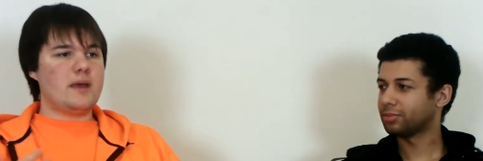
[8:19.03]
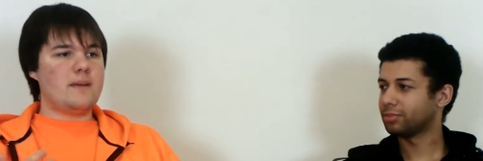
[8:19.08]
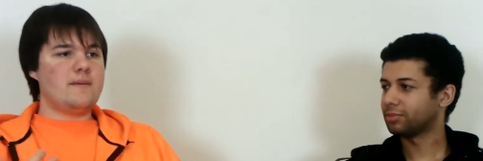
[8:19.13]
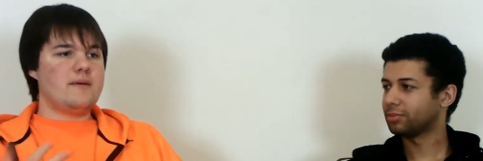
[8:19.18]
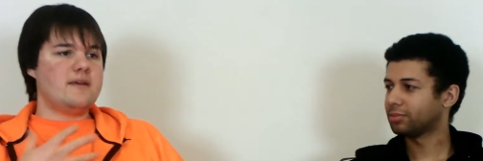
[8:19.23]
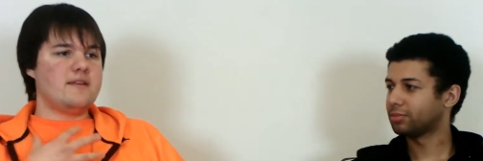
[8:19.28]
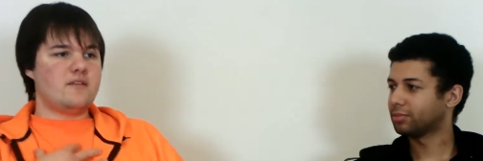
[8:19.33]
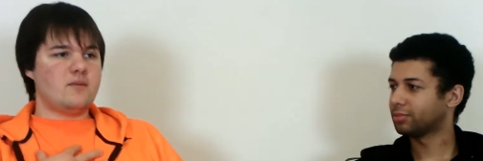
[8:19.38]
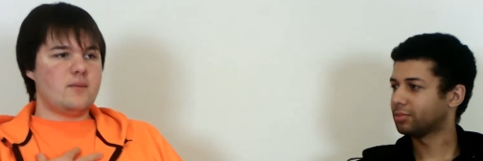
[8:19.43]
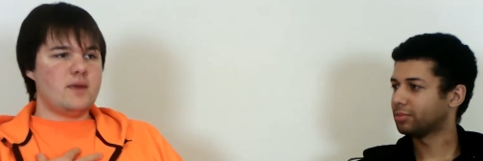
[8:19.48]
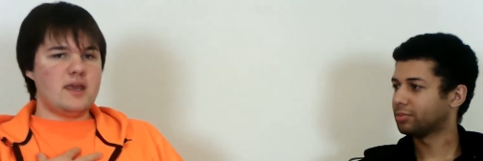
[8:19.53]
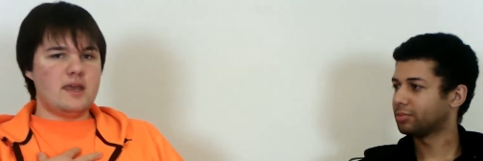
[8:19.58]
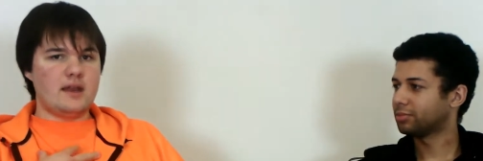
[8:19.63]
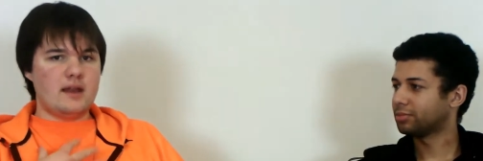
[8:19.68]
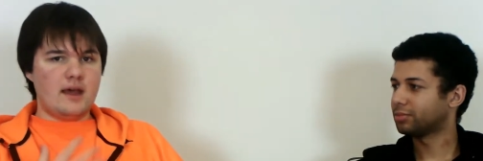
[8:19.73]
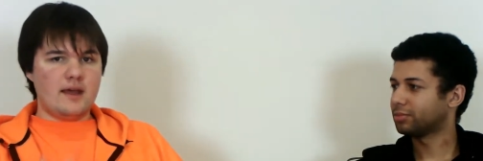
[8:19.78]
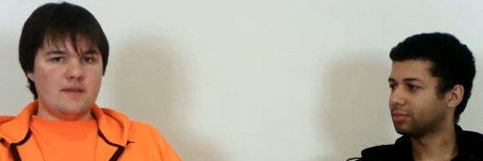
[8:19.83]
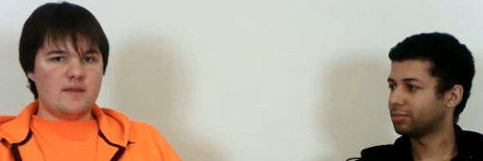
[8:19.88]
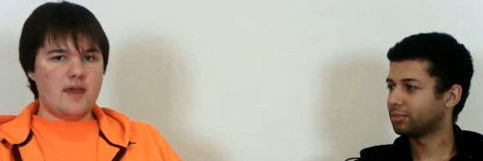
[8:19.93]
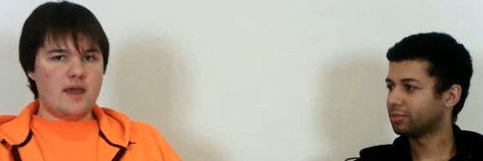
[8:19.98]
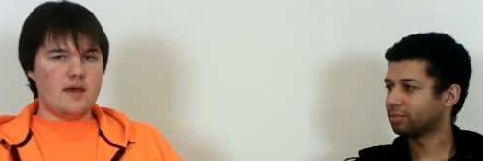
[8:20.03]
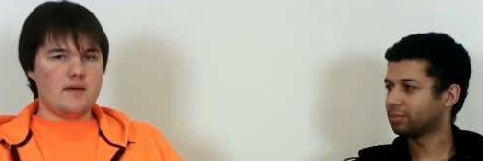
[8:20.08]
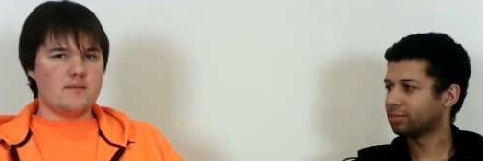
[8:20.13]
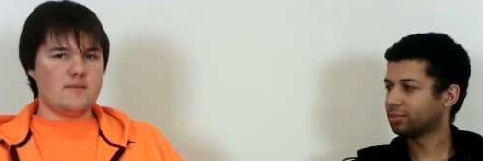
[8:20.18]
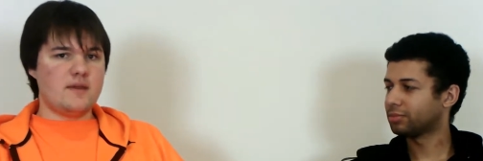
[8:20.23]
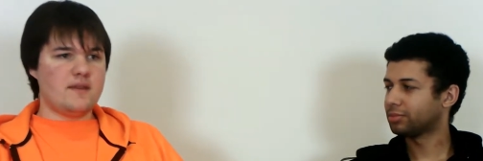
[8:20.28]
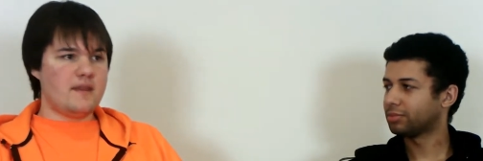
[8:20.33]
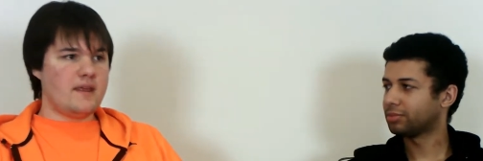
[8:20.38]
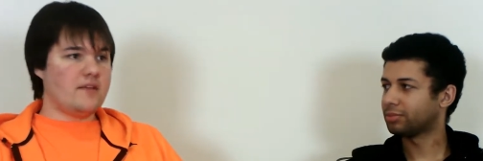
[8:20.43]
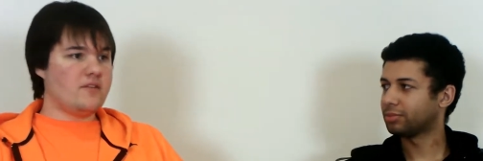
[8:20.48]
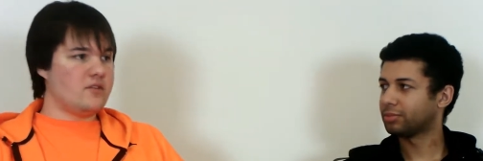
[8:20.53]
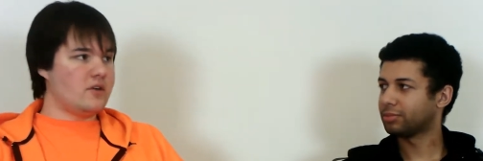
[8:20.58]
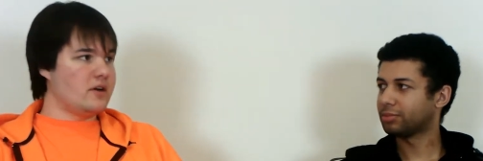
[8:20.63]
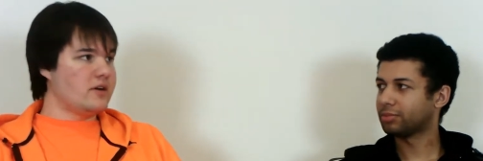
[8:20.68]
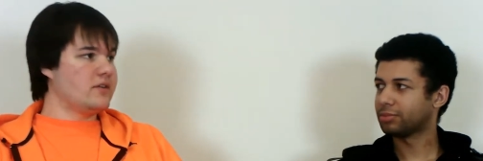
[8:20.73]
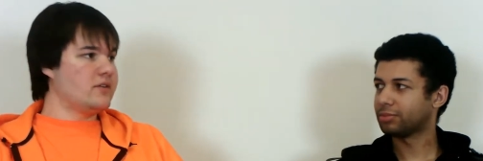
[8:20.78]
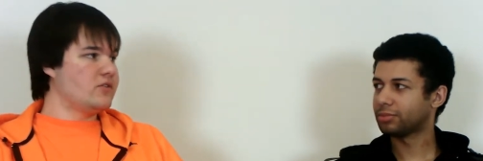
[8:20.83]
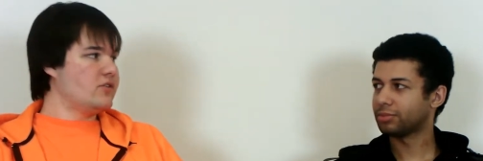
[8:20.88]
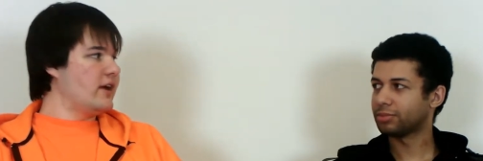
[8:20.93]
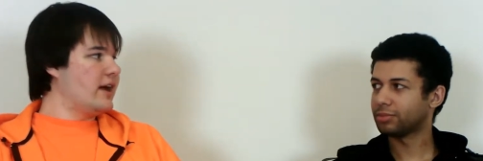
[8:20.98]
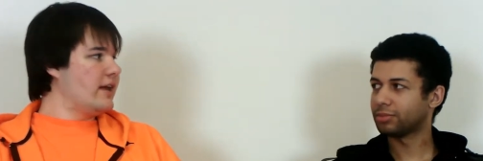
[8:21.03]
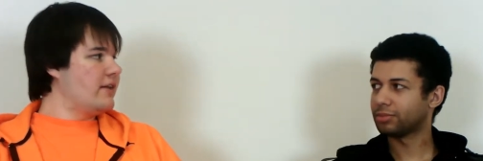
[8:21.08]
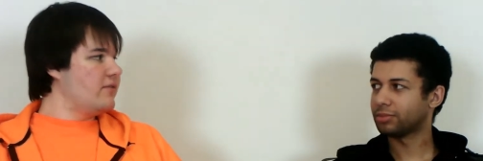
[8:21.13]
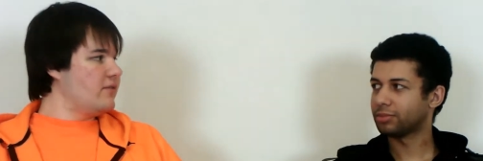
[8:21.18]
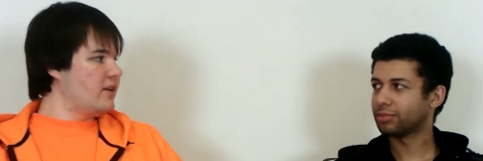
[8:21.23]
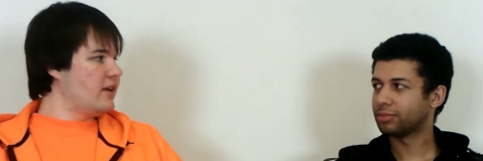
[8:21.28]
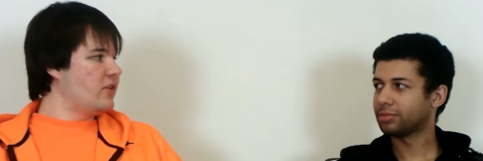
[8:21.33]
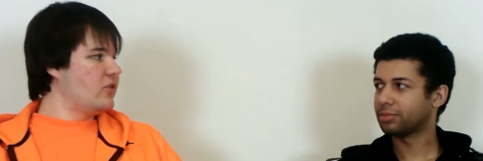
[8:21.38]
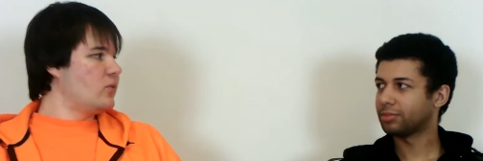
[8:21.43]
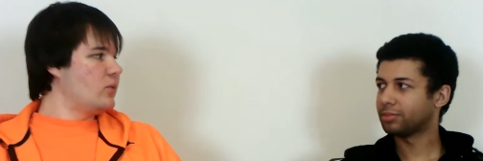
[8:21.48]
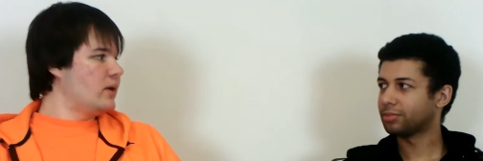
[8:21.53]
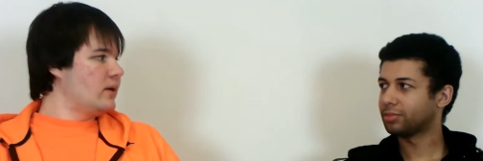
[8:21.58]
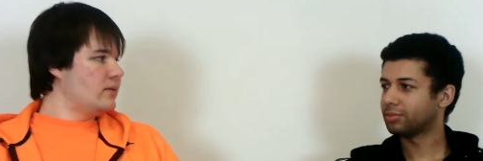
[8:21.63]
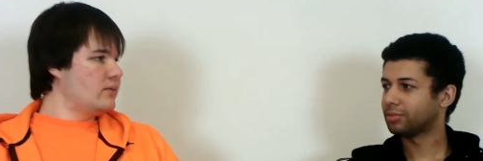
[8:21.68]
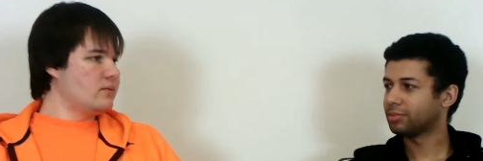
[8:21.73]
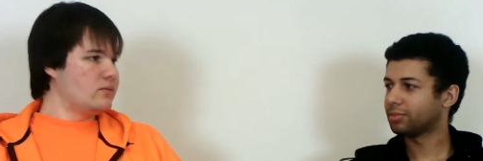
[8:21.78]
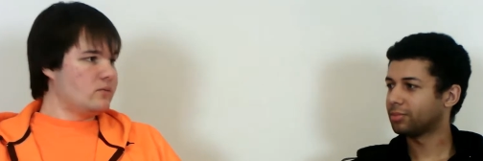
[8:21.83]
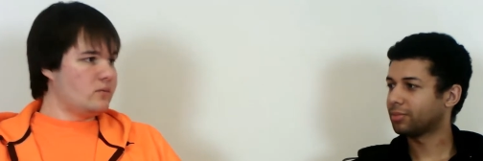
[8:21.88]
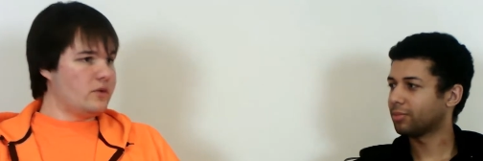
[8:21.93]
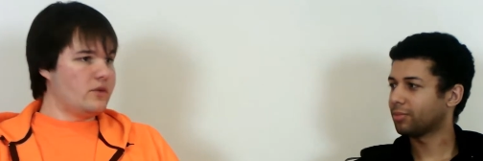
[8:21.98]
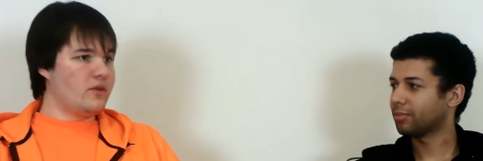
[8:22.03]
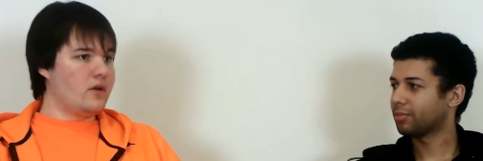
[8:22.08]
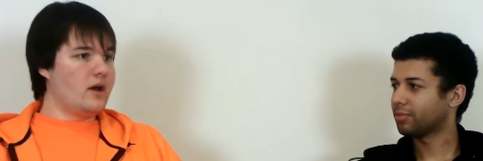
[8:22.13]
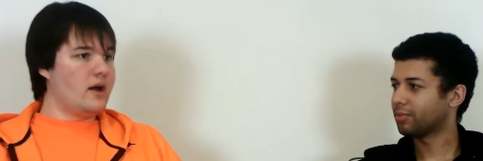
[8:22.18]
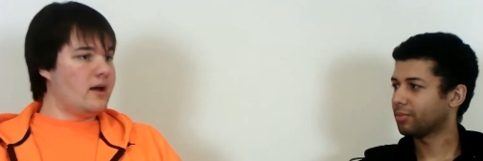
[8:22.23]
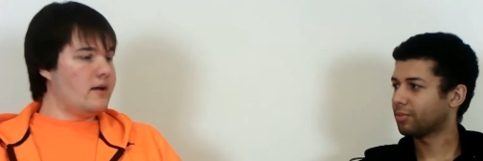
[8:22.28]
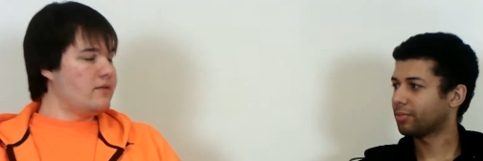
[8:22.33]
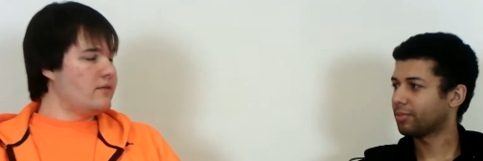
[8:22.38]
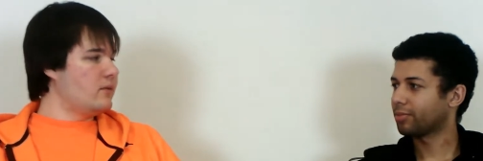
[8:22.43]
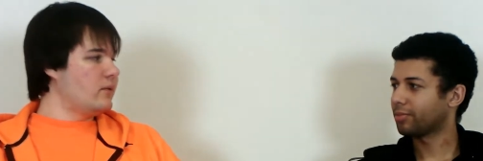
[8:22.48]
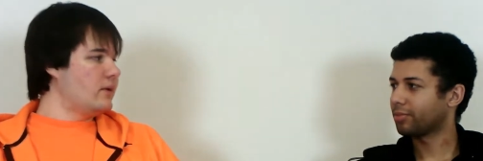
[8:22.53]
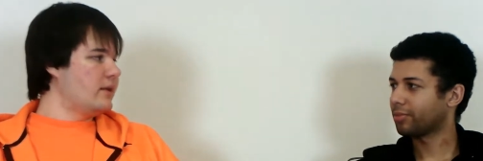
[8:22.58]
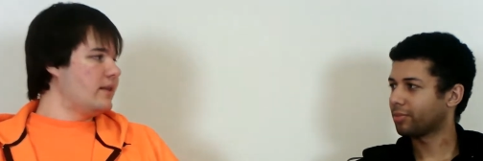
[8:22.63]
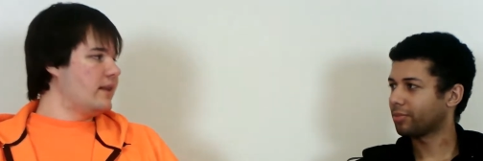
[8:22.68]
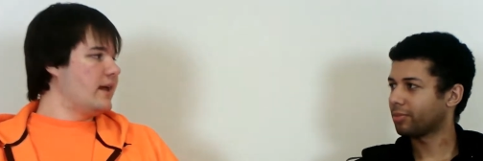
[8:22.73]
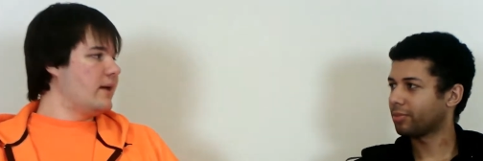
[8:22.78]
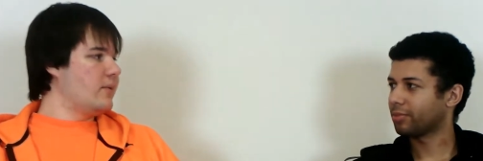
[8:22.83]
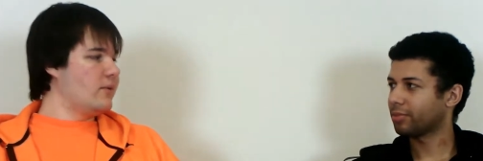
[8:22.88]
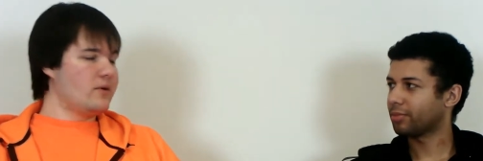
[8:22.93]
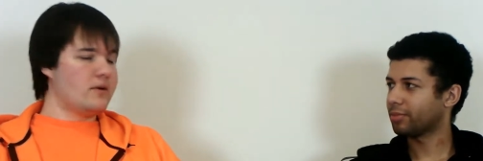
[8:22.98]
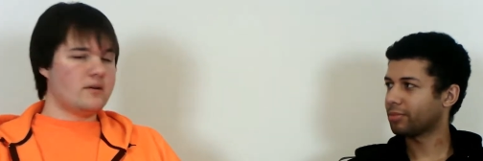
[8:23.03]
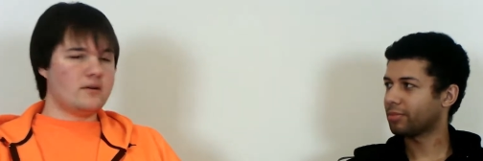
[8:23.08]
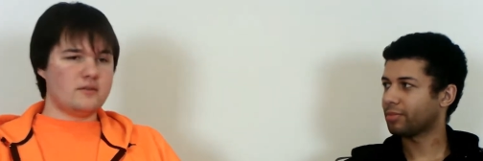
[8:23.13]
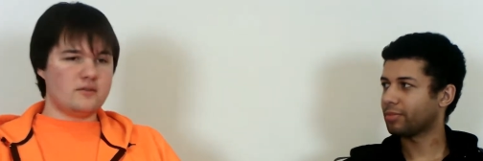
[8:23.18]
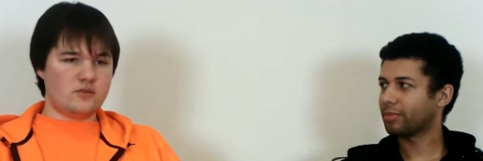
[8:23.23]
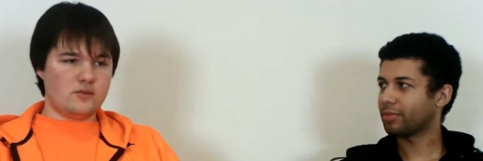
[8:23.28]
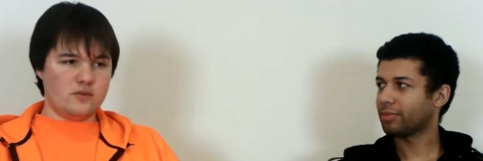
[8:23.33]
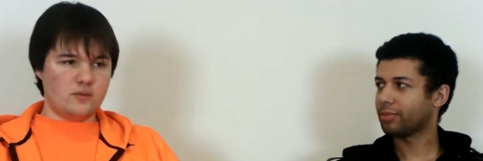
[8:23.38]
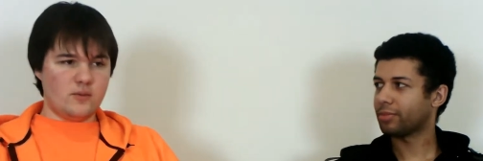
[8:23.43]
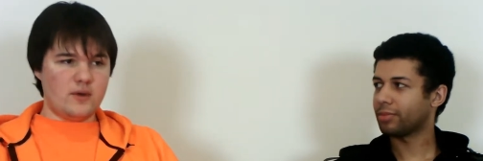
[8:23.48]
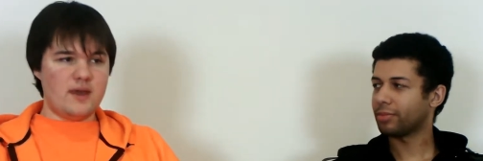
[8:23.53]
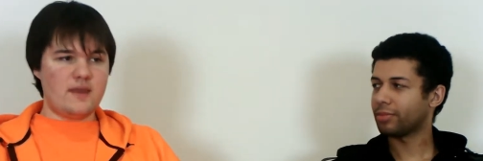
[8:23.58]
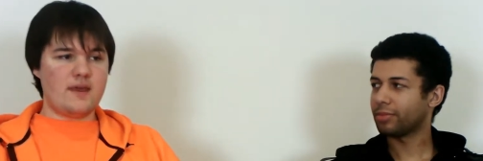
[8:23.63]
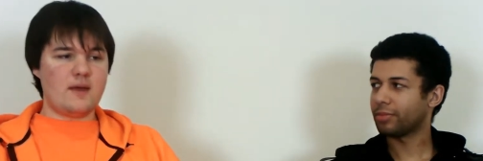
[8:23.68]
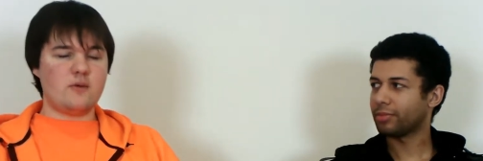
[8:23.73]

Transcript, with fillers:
Speaker 1: Maybe it's me, not them. And they start to try and fix what was off, what they were, the way